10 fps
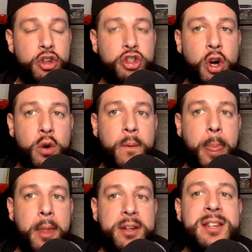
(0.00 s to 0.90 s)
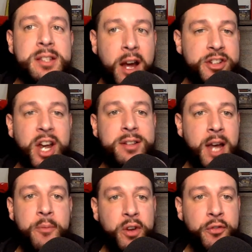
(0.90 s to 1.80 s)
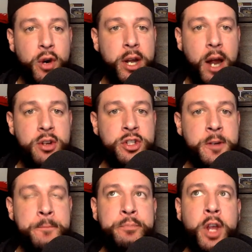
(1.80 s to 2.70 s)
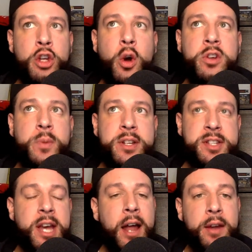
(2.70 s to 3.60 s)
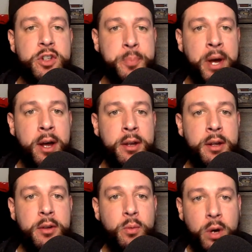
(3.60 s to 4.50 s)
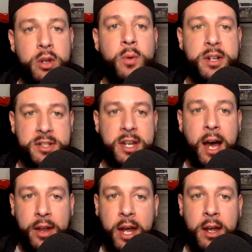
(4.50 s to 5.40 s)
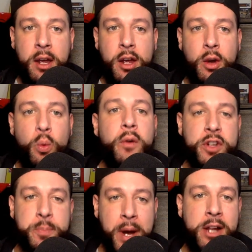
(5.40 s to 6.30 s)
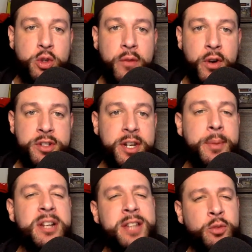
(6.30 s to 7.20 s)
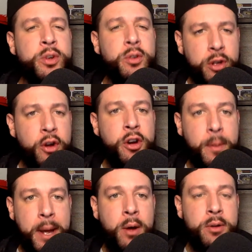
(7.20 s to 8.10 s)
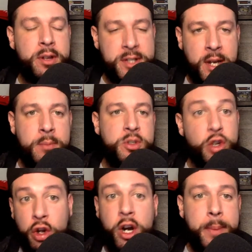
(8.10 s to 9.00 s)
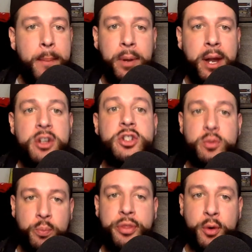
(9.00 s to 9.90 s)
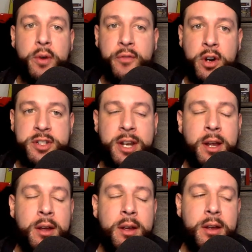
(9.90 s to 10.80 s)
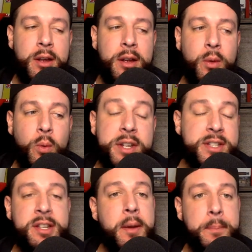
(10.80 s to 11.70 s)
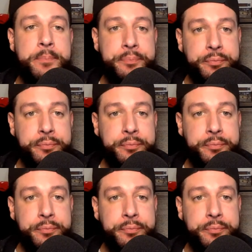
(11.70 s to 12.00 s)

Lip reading: So this is gut check time for the 49ers. You always want to see how they respond. Well, you want to see how they will respond to adversity, because that's when you learn about teams, you learn about players through adversity. Well, this is it.